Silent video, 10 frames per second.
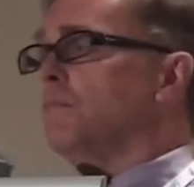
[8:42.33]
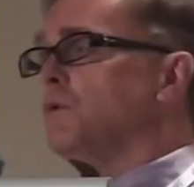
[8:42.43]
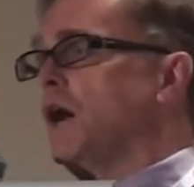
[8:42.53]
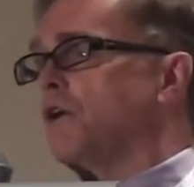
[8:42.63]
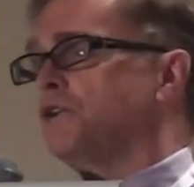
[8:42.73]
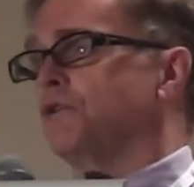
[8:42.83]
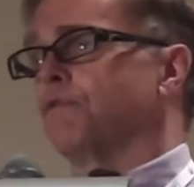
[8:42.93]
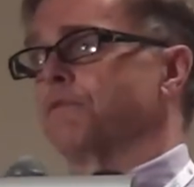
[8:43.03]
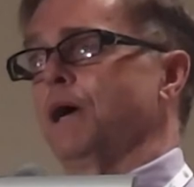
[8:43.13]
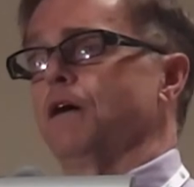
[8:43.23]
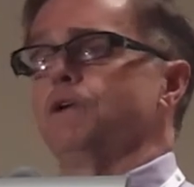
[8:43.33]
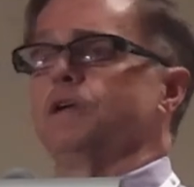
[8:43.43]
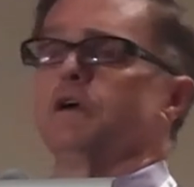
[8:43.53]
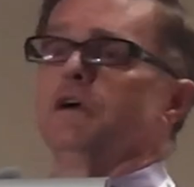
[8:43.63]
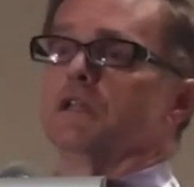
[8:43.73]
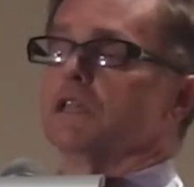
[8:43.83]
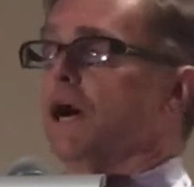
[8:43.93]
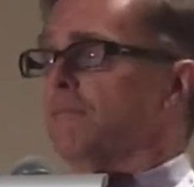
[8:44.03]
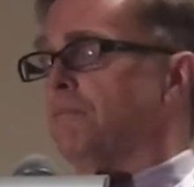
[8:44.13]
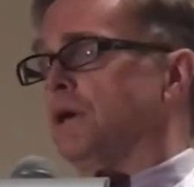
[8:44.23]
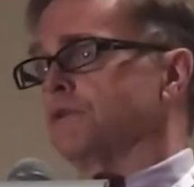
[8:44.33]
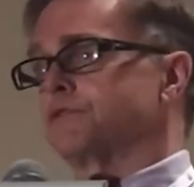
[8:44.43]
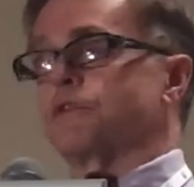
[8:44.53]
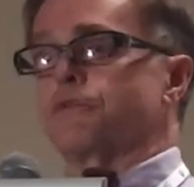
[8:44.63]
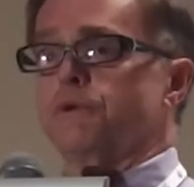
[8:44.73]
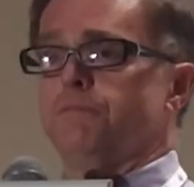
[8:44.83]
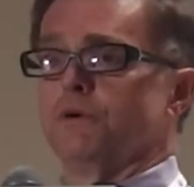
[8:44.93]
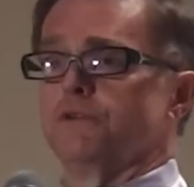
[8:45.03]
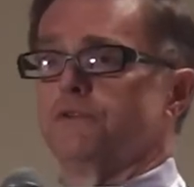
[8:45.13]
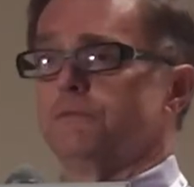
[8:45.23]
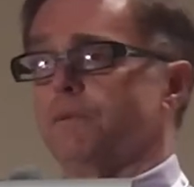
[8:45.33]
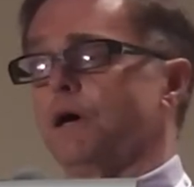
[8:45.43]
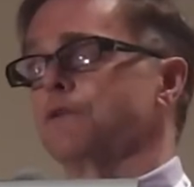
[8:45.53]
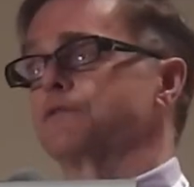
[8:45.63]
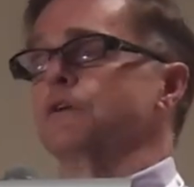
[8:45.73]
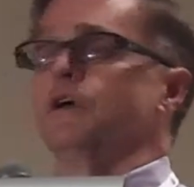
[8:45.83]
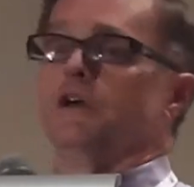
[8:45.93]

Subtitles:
I mean, how do you go from having lap belts to three-point seat belts